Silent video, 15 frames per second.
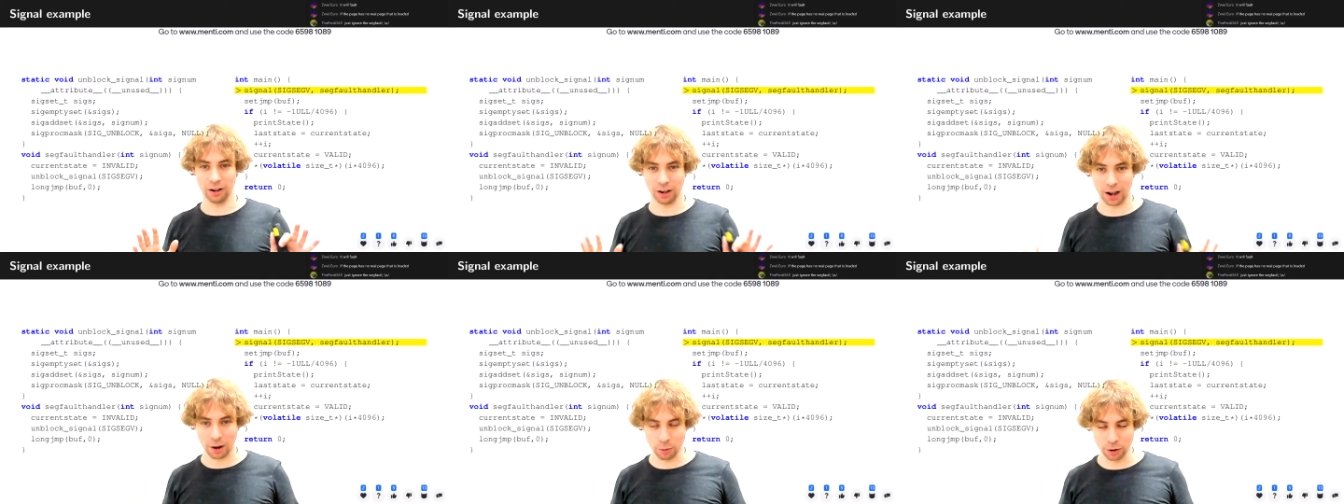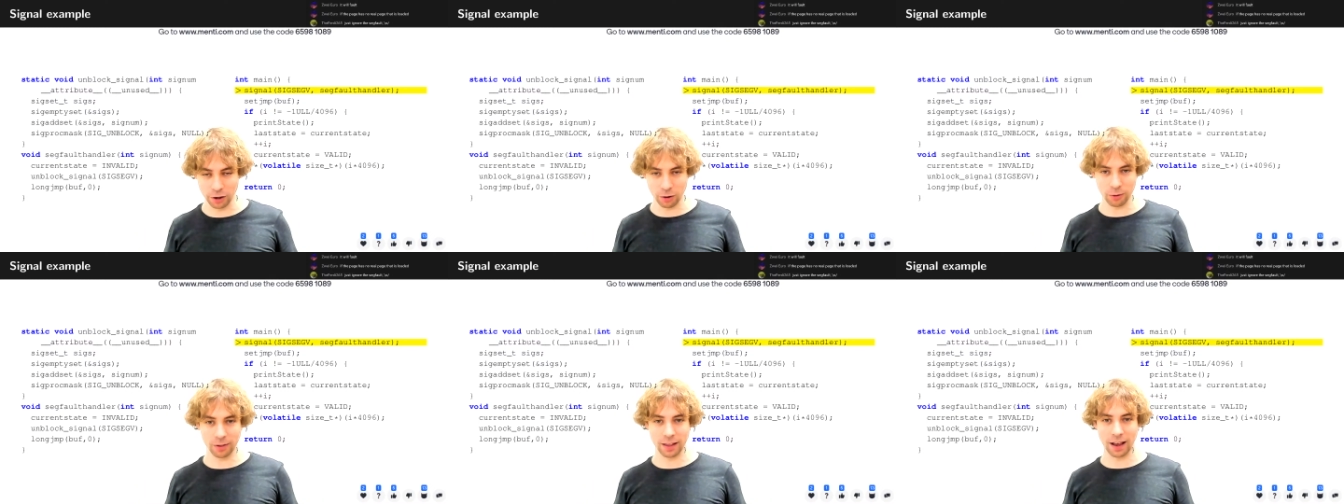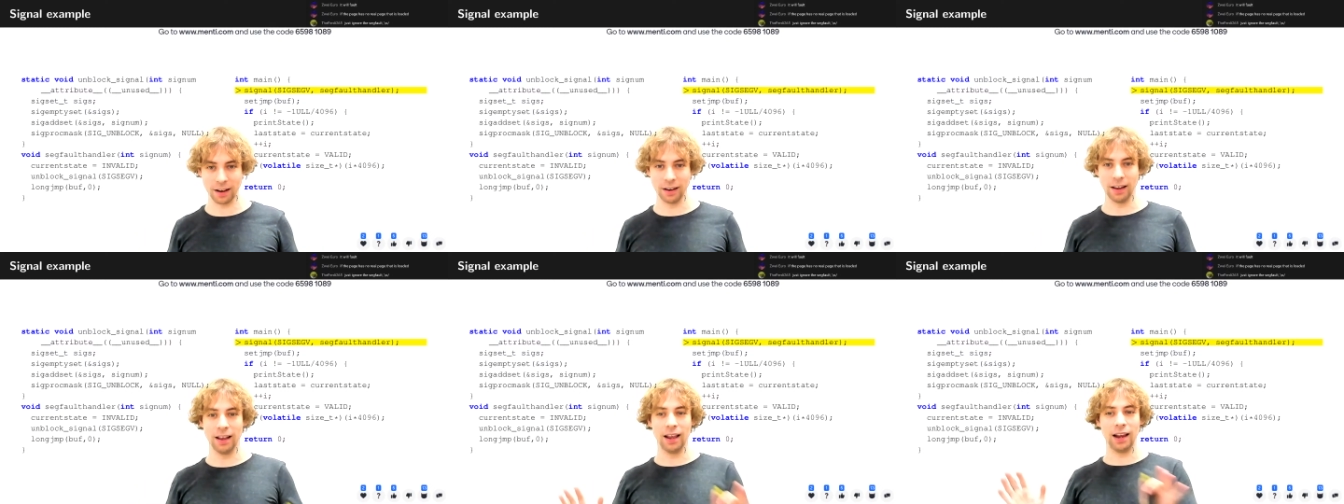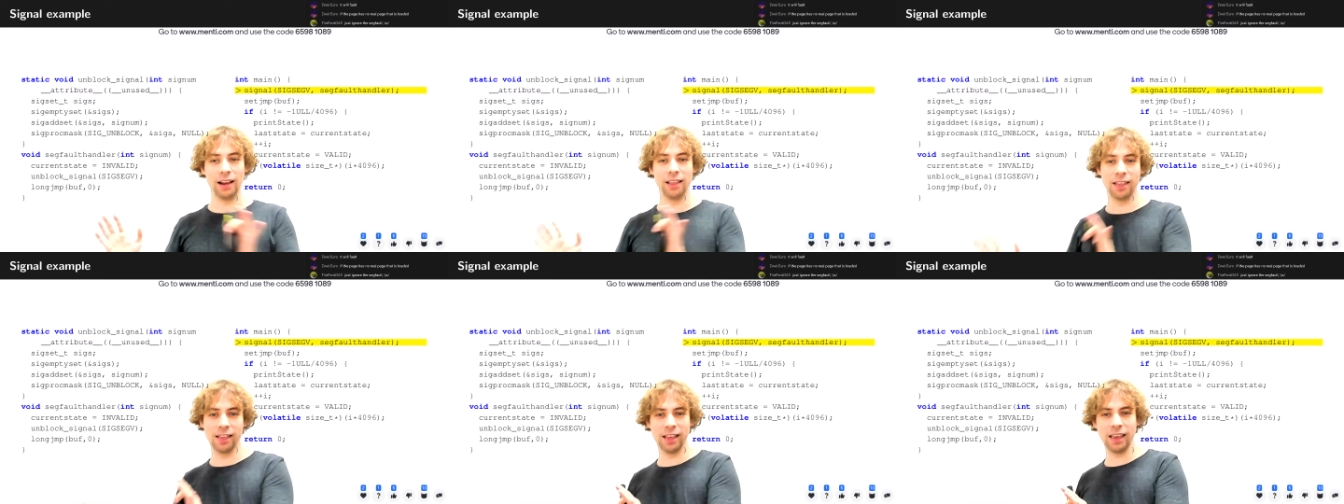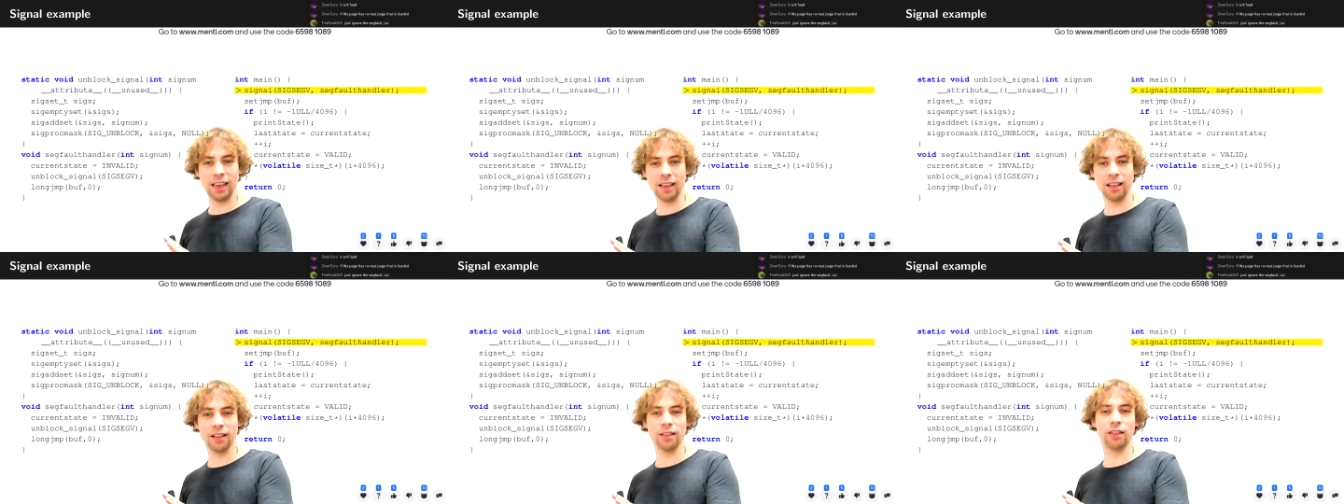I wouldn't use that. In C,